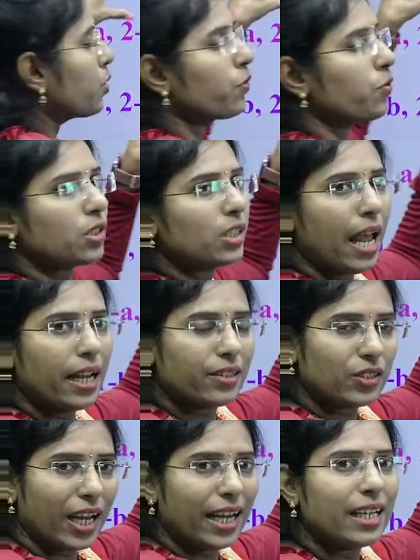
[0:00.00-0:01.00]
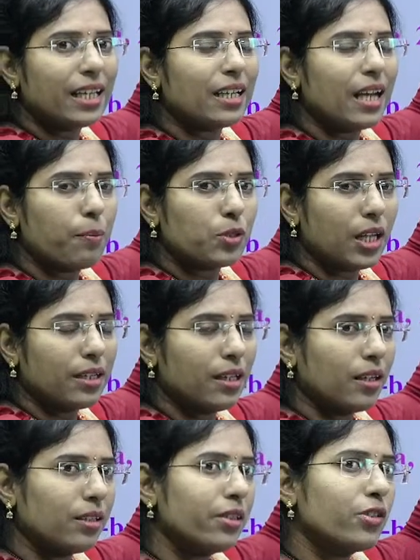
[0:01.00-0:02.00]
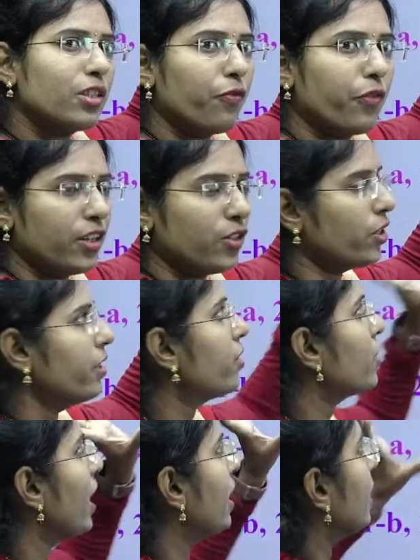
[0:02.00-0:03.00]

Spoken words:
staining comes under this differential staining.